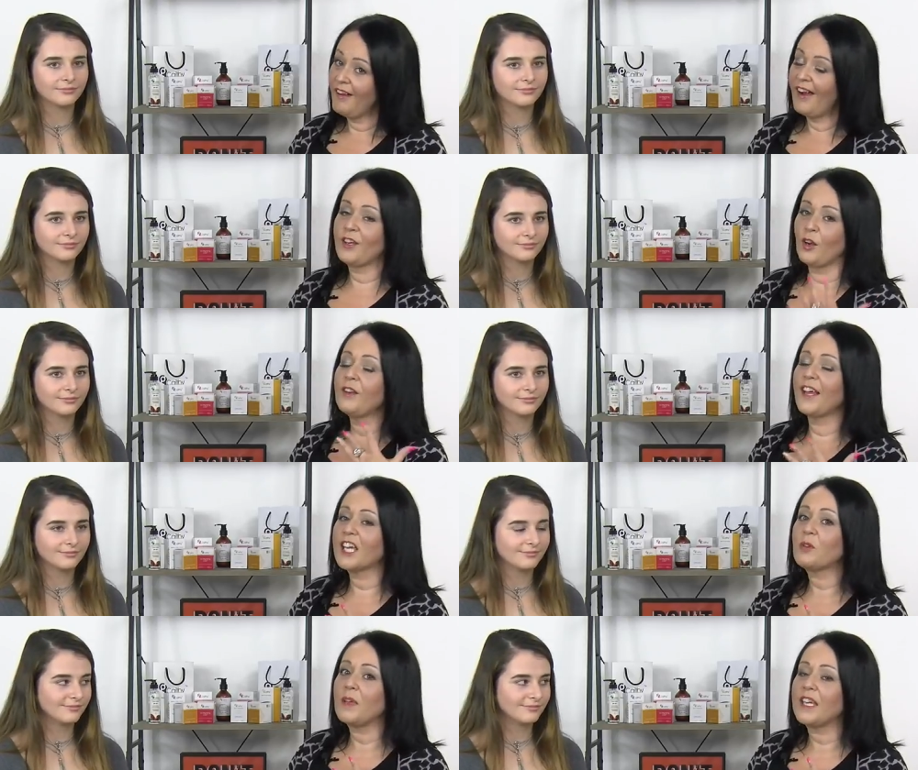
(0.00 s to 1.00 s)
Speaker 1: I know,
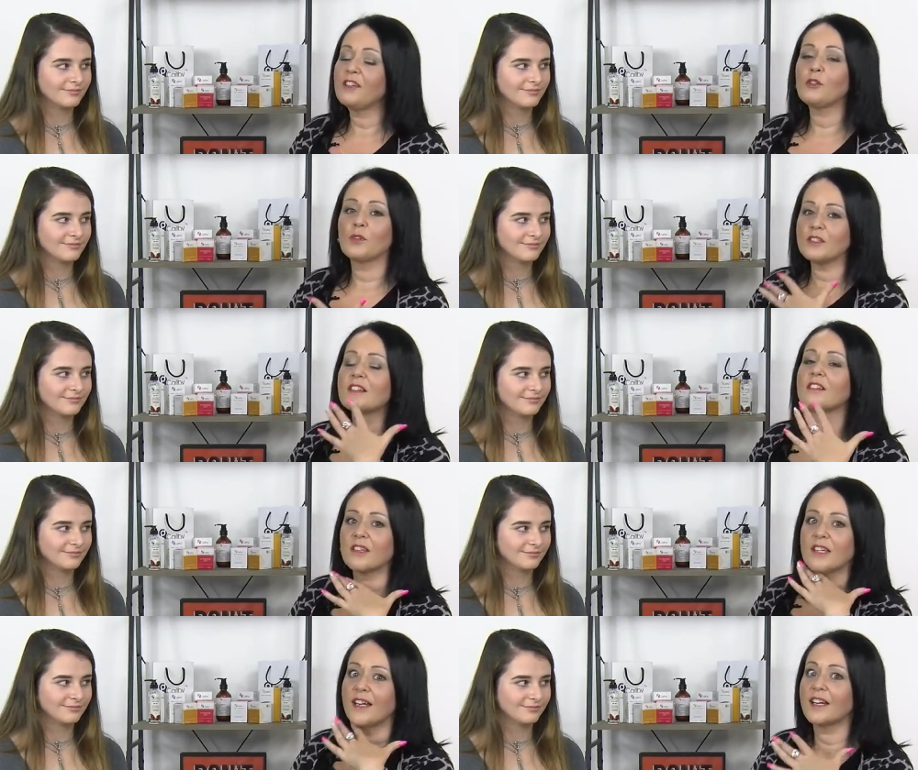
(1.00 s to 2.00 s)
like me, you want to look
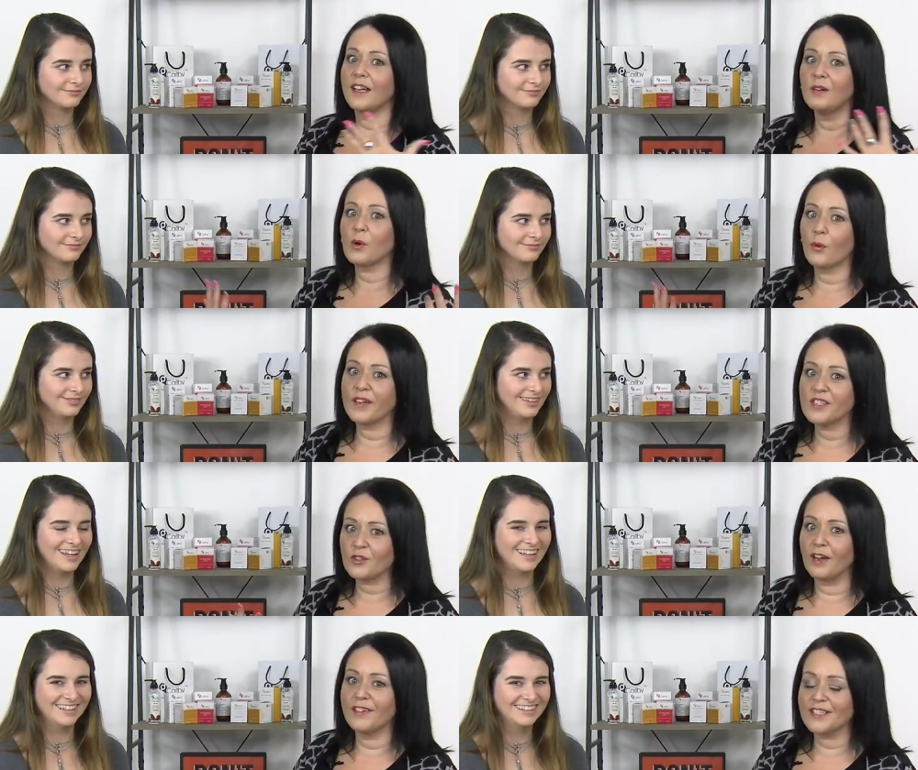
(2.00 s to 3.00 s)
younger. We're always
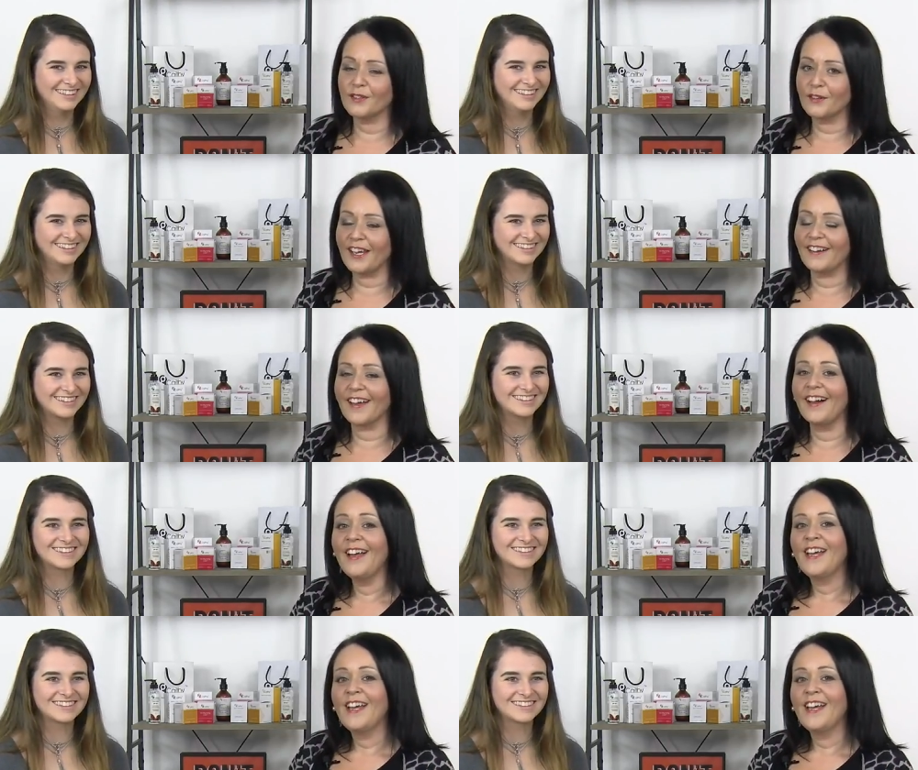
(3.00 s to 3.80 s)
striving to look younger.